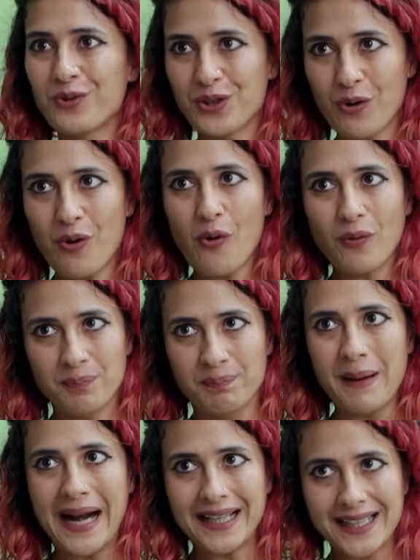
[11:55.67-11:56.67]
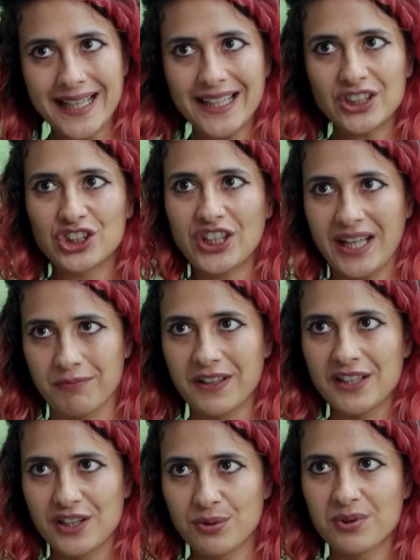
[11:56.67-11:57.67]
you're battling shame
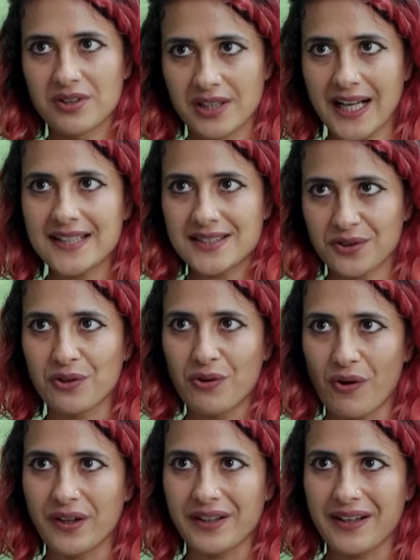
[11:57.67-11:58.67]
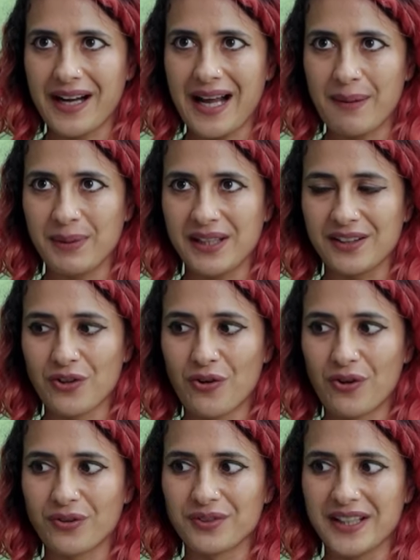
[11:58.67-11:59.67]
whether you realize it or not. Mm. I mean,
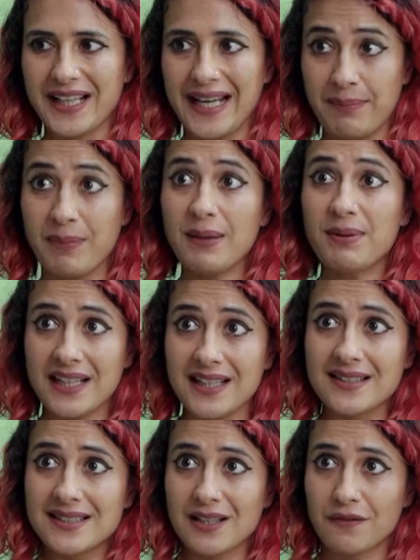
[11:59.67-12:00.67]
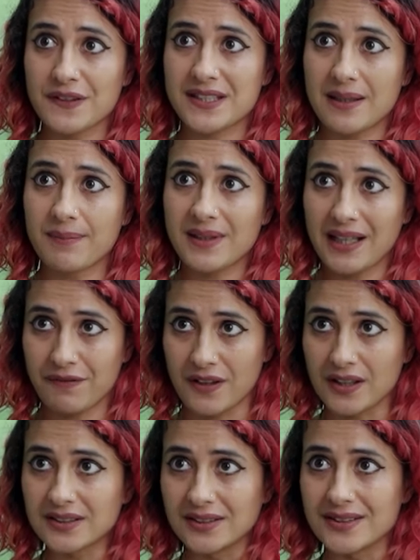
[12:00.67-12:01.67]
you're it may be easier for some than for
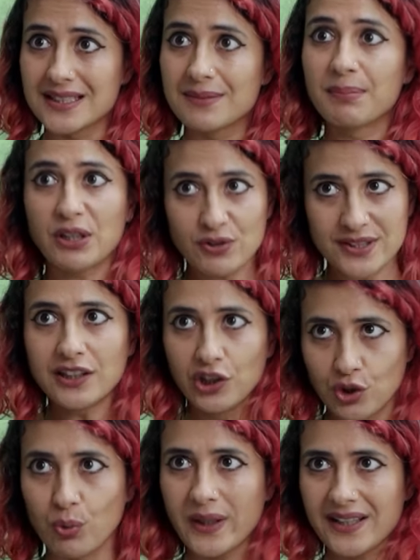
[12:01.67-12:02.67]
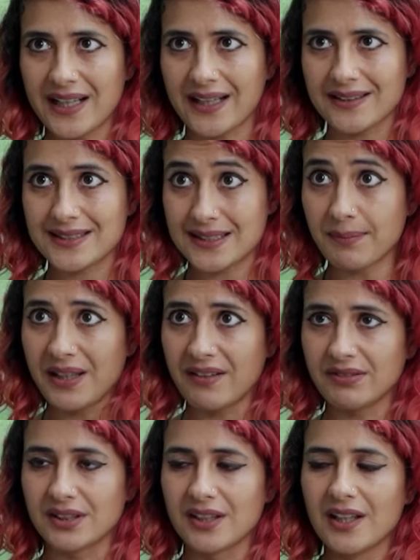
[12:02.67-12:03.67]
others, but you're still doing that at hmm. some hmm.
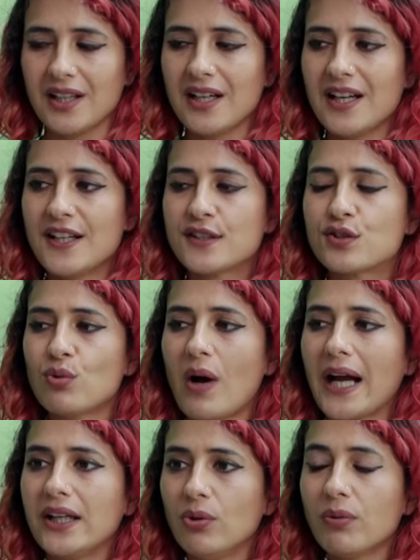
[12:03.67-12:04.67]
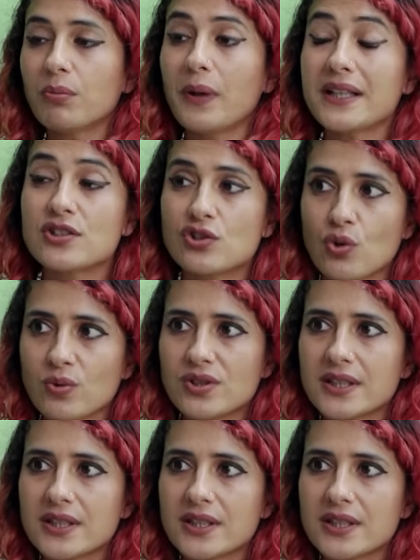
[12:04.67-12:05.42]
level. So I don't where stores are